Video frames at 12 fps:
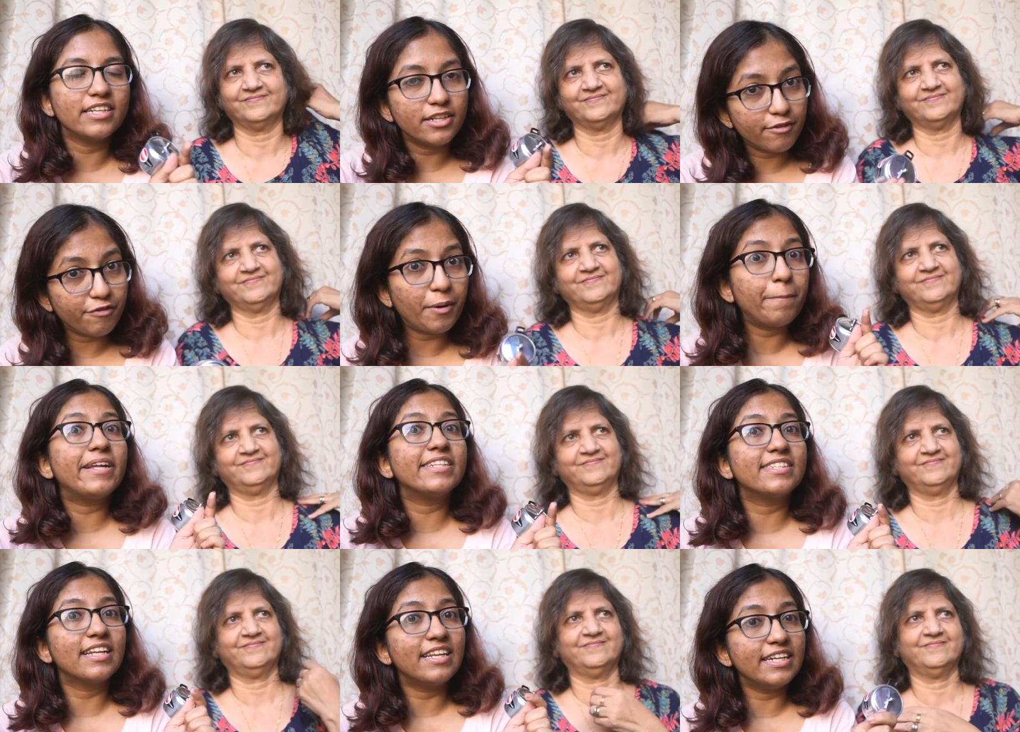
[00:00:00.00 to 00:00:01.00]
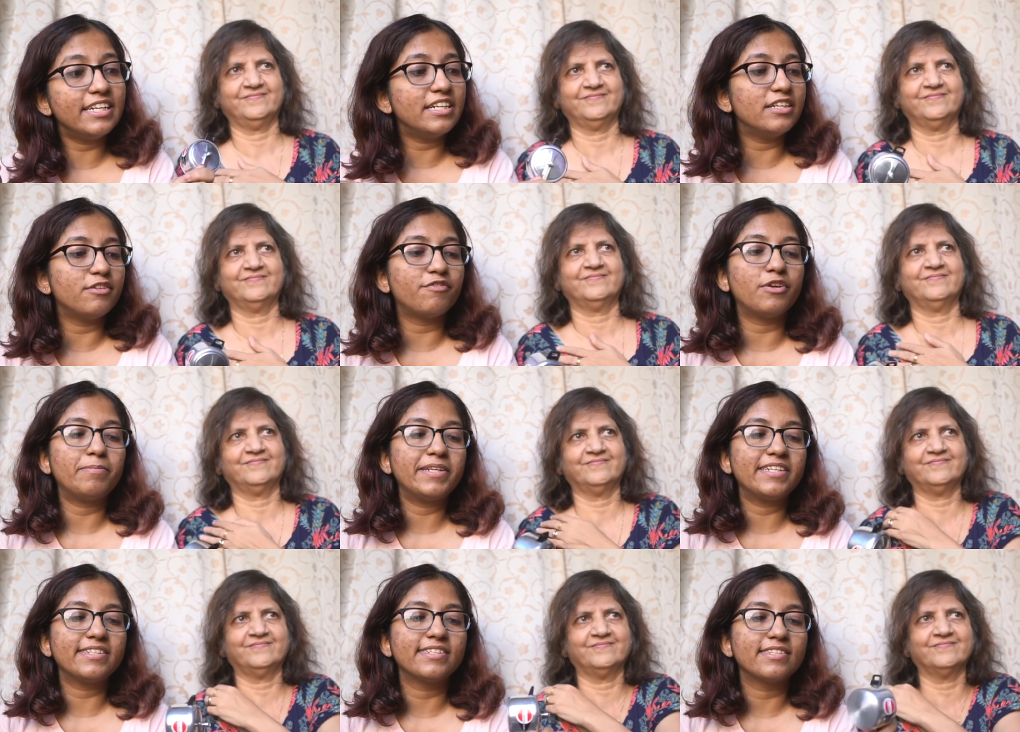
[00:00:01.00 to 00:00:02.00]
Speaker 1: in a different place the lid in a different
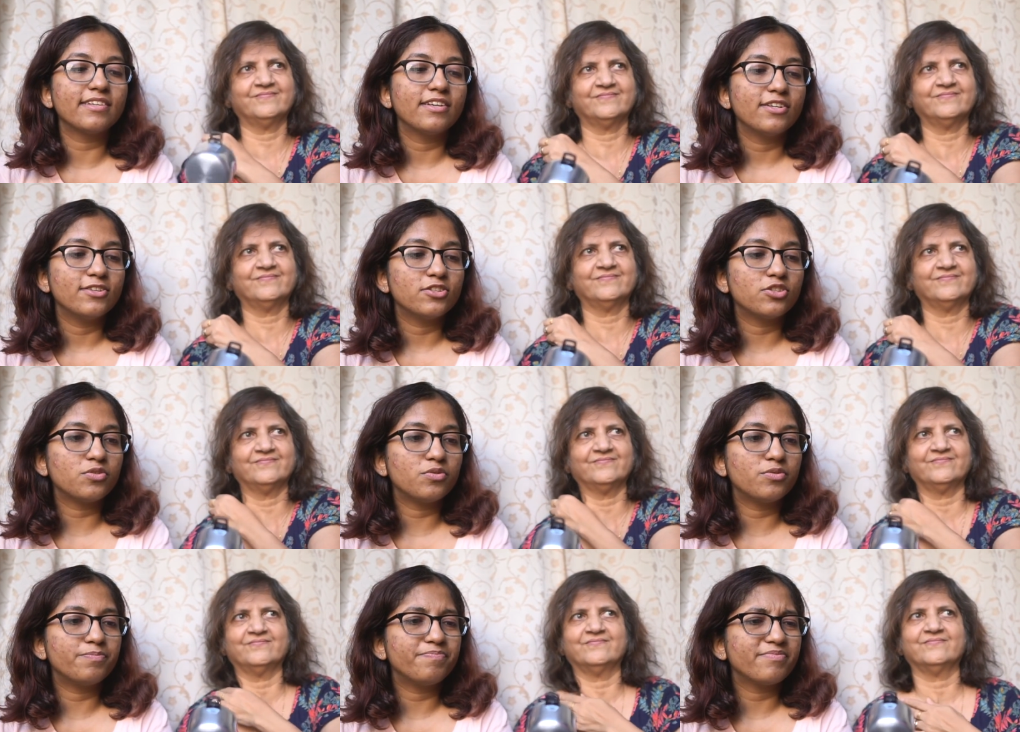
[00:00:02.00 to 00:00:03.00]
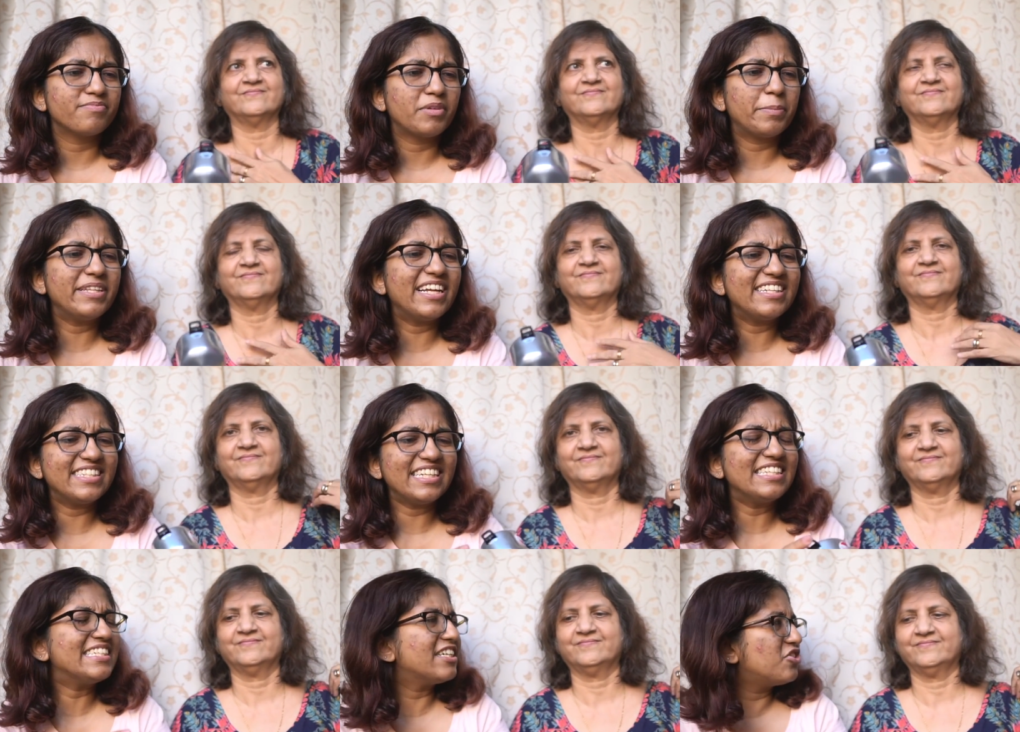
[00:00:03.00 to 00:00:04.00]
place so maybe that's
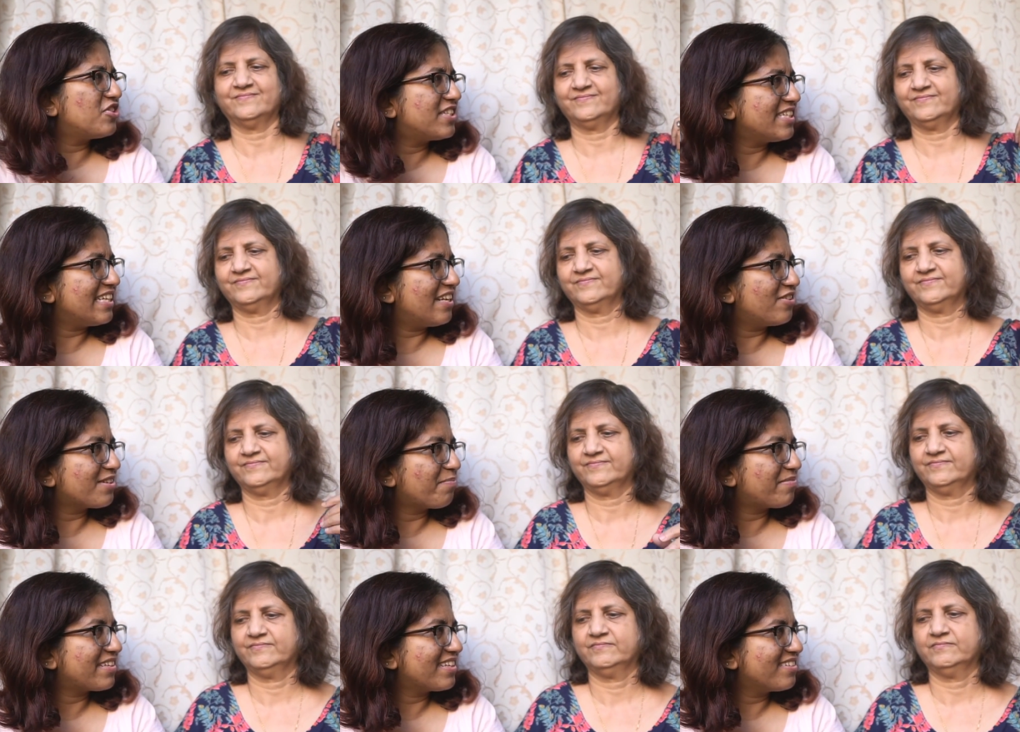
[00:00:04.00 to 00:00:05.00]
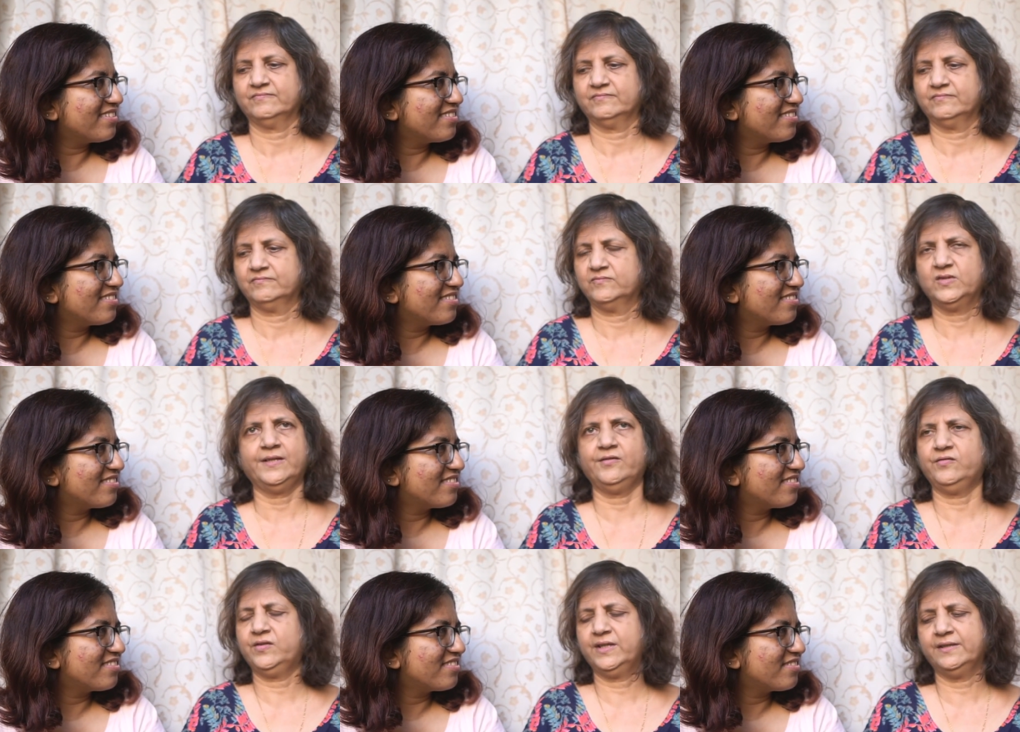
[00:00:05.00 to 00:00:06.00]
easier to seal or something
Speaker 2: I
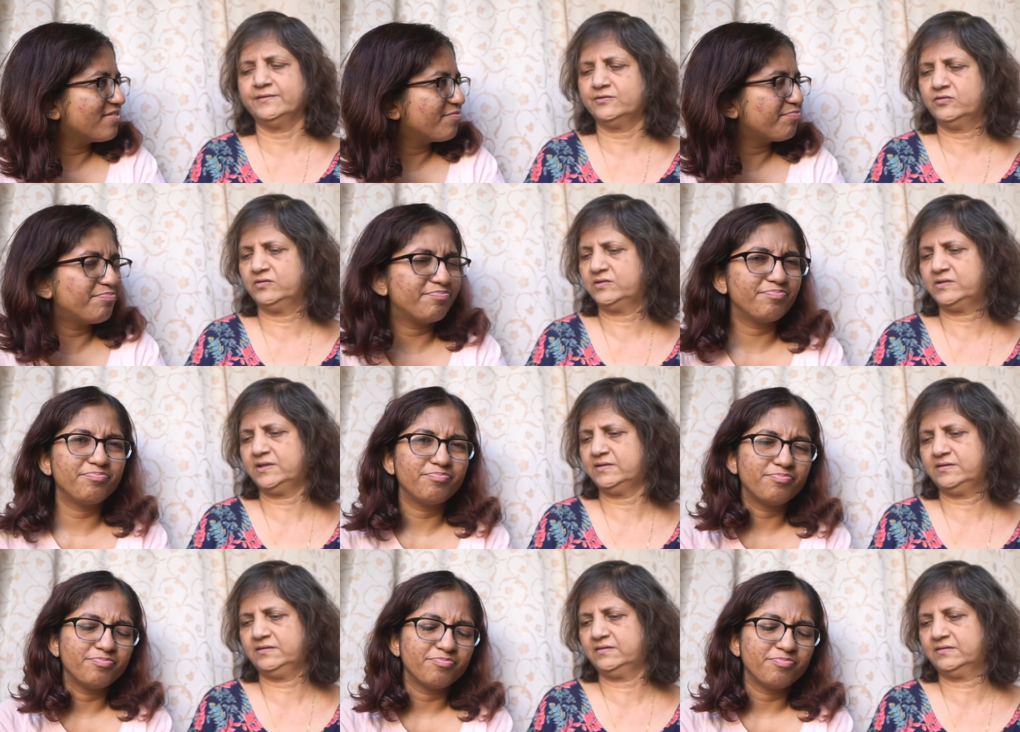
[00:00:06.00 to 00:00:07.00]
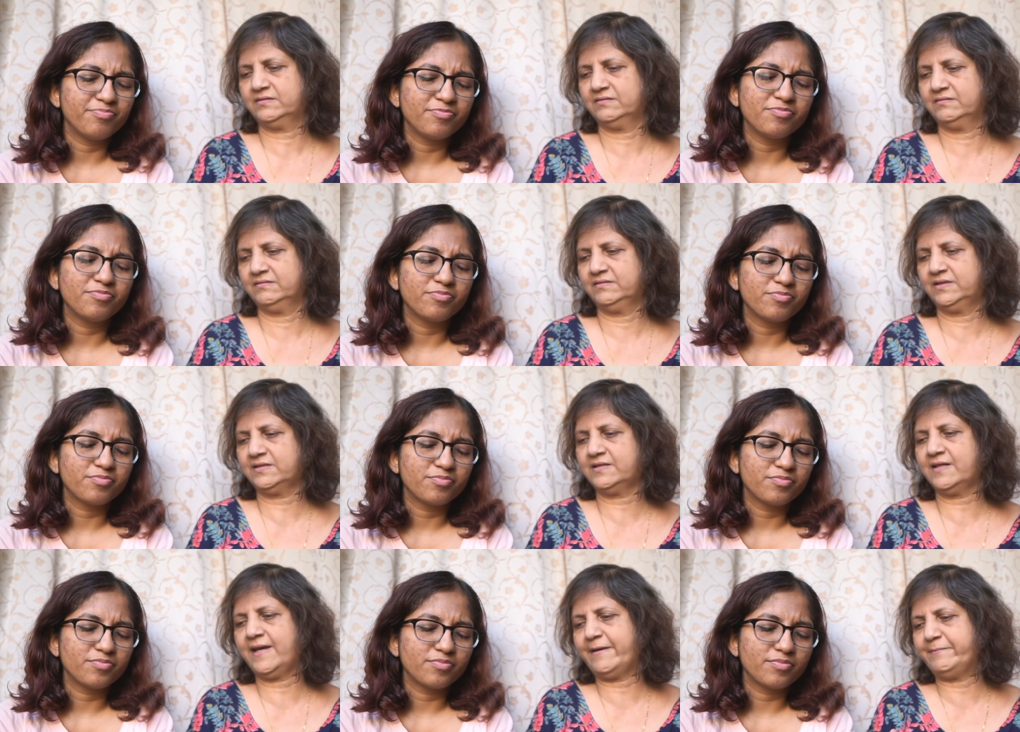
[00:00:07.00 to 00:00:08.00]
don't think so it's just
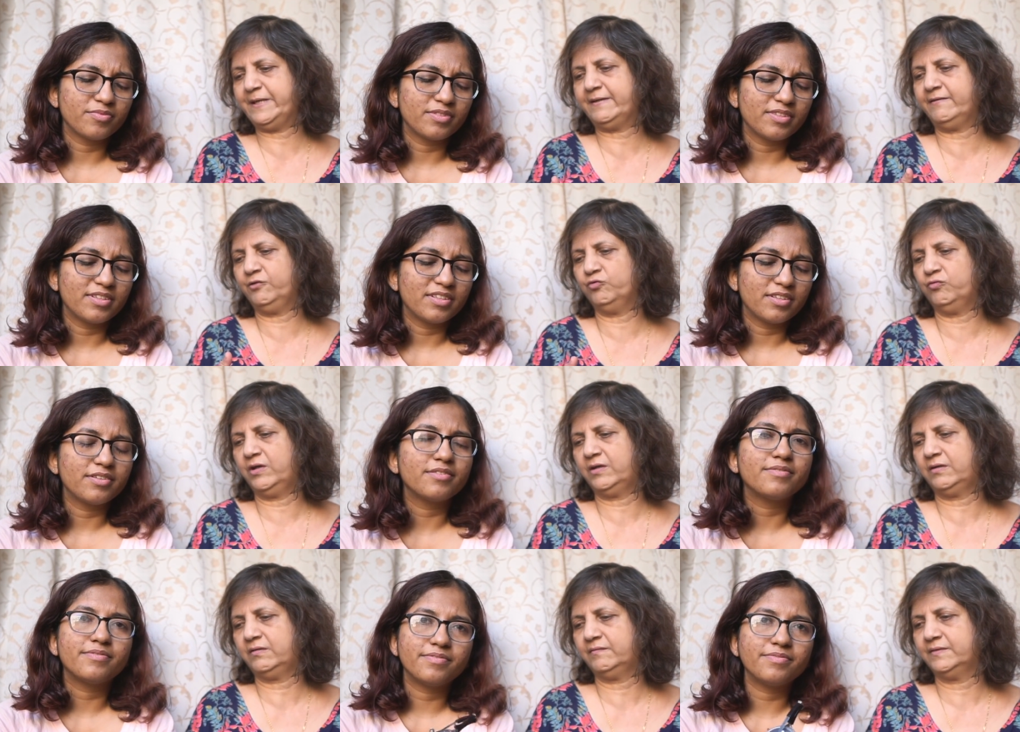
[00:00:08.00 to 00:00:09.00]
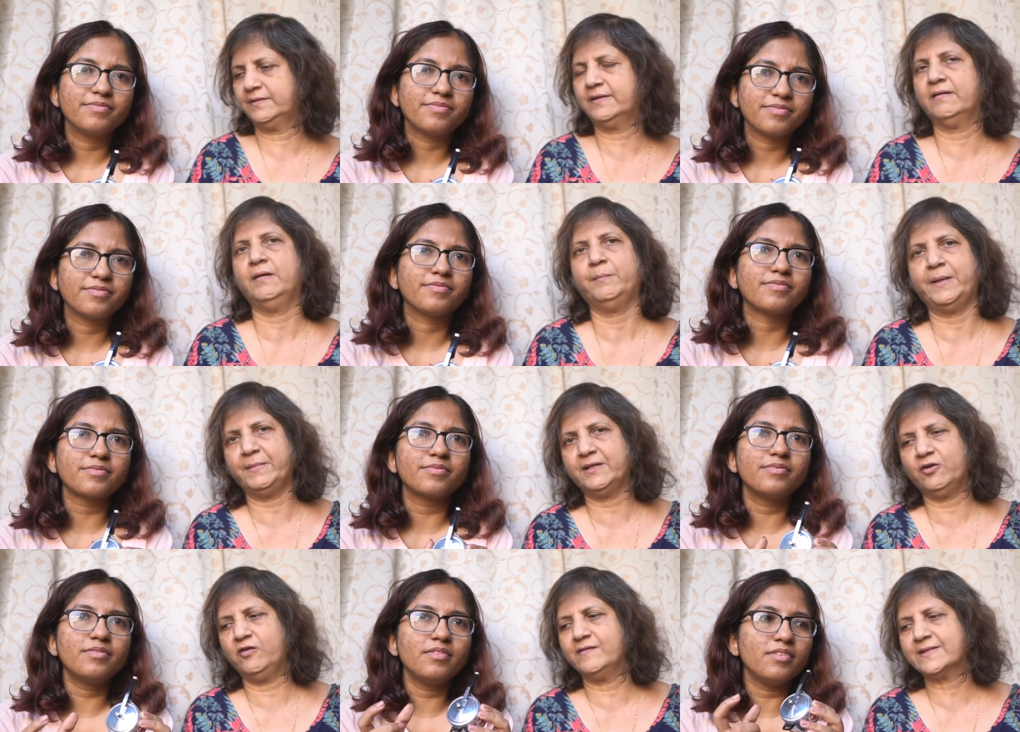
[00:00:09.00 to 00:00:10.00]
just a habit you are with my
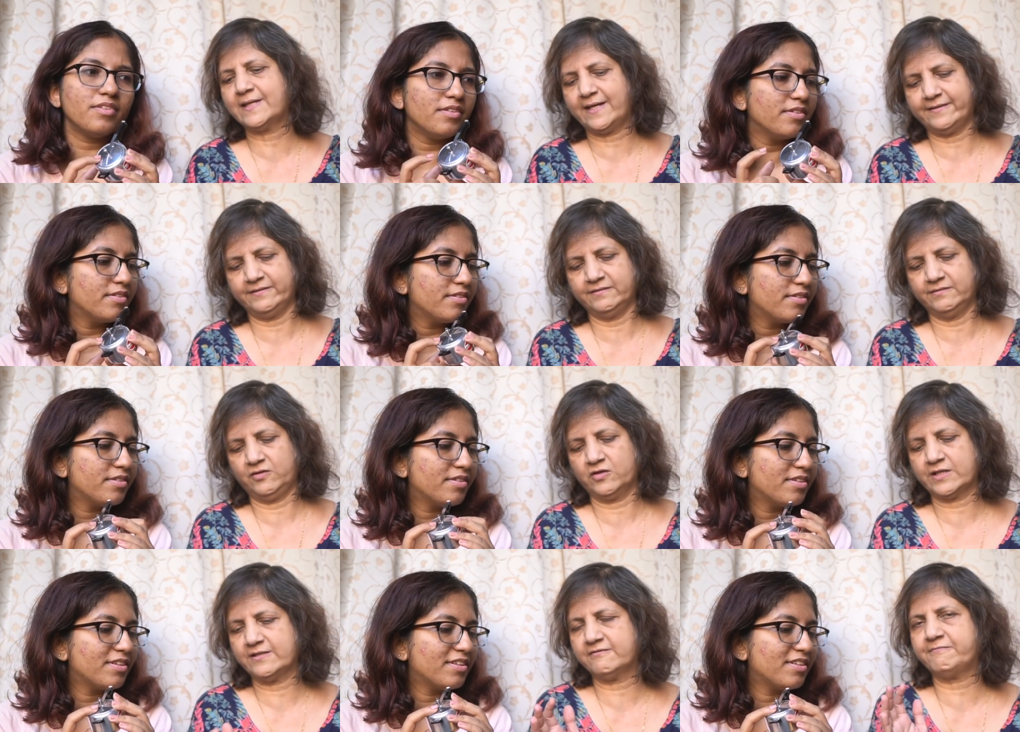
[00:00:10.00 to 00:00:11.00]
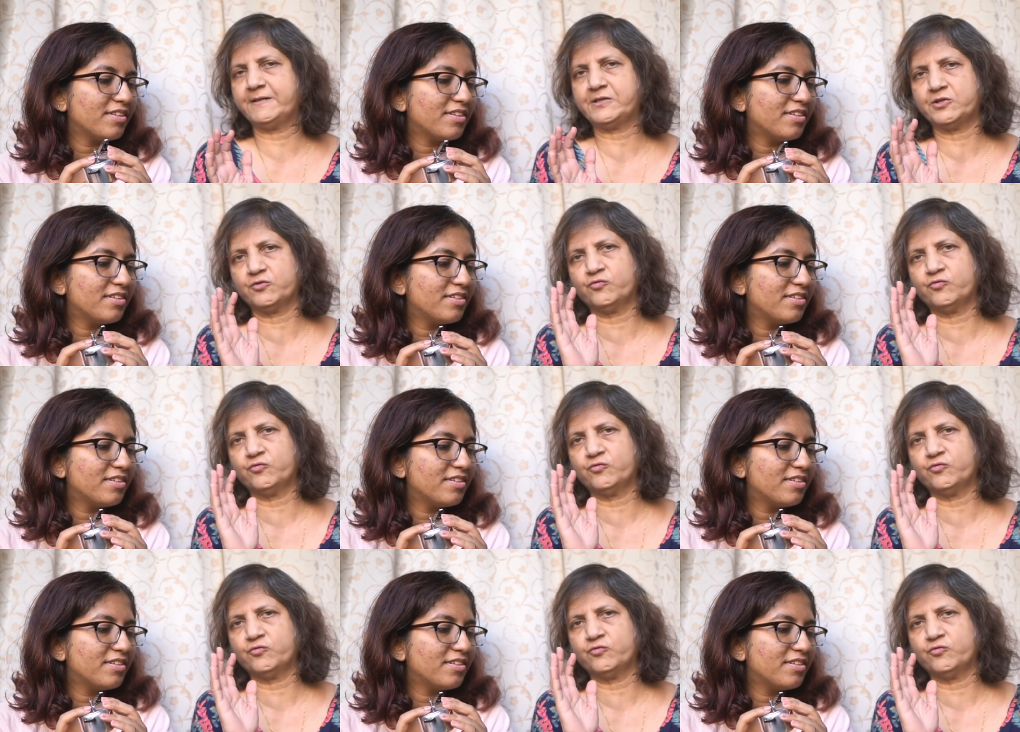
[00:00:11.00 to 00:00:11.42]
mother always had a Hawkins pressure